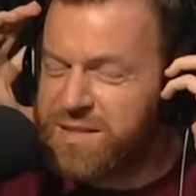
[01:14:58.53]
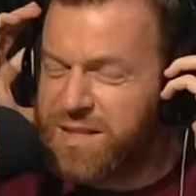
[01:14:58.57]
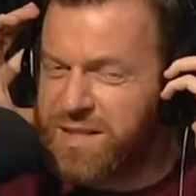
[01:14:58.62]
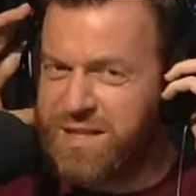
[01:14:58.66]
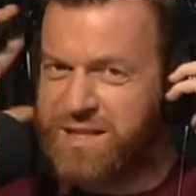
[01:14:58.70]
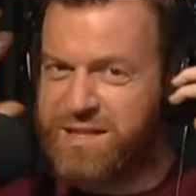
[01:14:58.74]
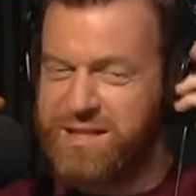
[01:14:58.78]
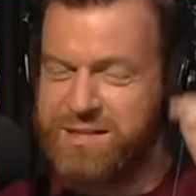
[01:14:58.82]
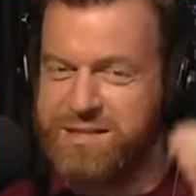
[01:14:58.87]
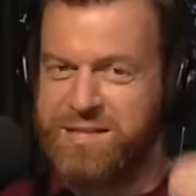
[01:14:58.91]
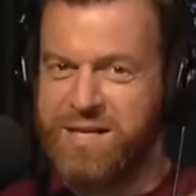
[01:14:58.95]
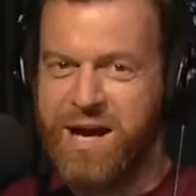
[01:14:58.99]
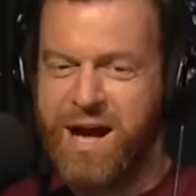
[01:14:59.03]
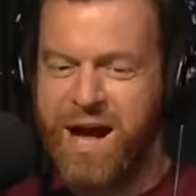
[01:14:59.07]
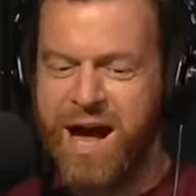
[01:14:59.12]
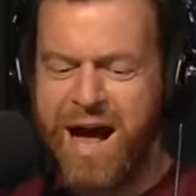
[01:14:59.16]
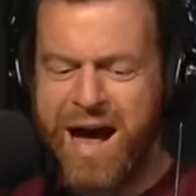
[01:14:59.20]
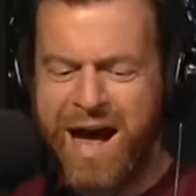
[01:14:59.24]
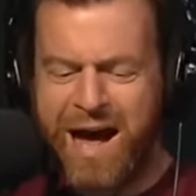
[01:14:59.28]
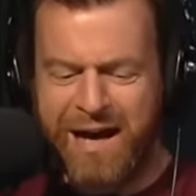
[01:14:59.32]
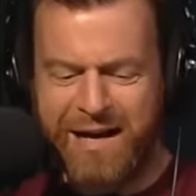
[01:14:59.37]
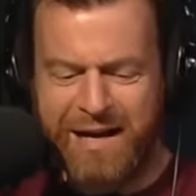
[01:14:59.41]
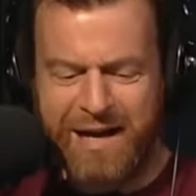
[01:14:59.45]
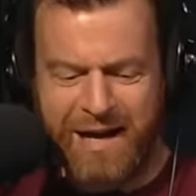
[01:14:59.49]
It's
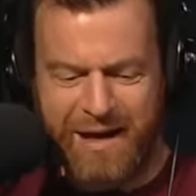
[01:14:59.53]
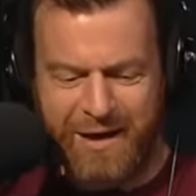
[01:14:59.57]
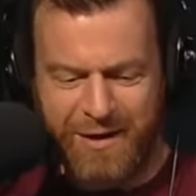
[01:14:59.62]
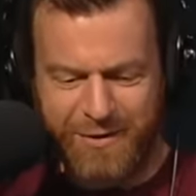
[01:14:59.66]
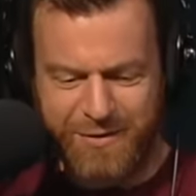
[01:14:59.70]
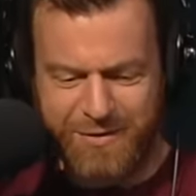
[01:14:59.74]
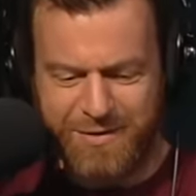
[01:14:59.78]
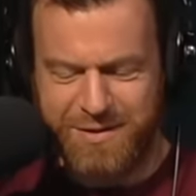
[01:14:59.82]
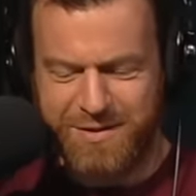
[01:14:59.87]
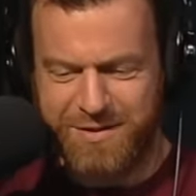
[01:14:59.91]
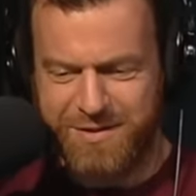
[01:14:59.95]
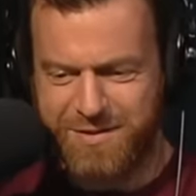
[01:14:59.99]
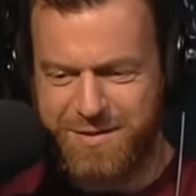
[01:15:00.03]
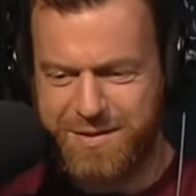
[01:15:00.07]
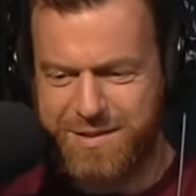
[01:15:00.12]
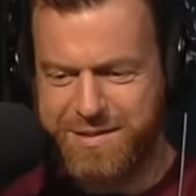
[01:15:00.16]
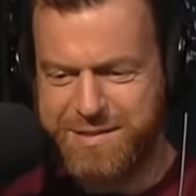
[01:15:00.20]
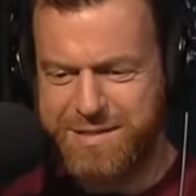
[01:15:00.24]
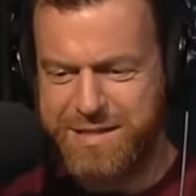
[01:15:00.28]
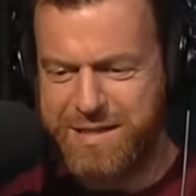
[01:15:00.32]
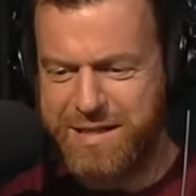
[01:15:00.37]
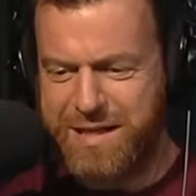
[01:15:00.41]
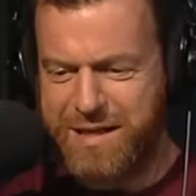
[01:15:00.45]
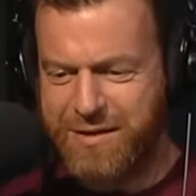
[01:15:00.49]
hot out.
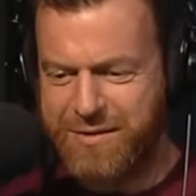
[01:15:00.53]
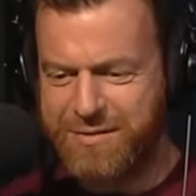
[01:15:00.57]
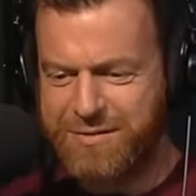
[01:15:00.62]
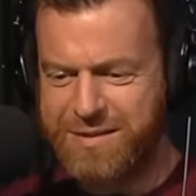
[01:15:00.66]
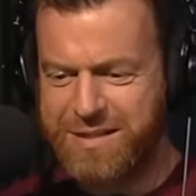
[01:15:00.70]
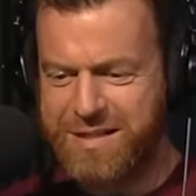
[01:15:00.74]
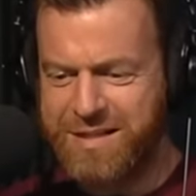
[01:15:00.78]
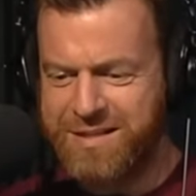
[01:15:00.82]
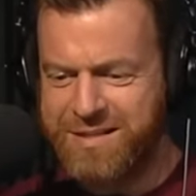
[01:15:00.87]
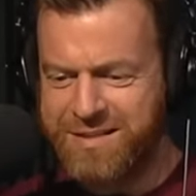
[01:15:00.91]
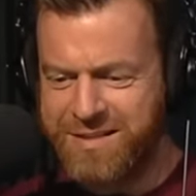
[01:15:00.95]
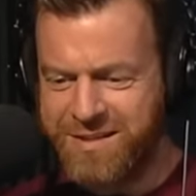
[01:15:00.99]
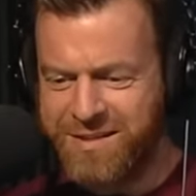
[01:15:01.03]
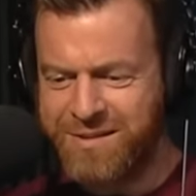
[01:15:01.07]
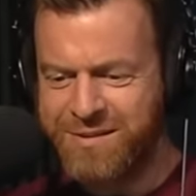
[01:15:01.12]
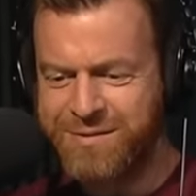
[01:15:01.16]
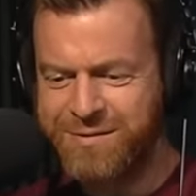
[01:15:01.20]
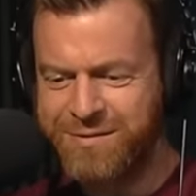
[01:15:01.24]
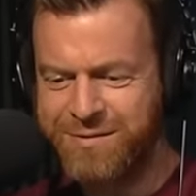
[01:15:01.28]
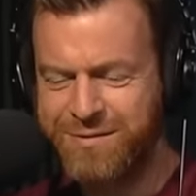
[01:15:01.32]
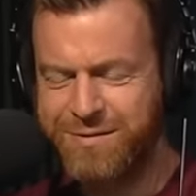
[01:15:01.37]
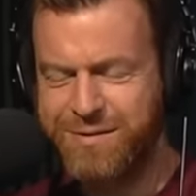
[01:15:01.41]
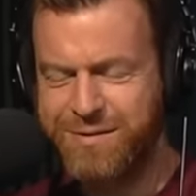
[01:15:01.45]
Is it El Nino?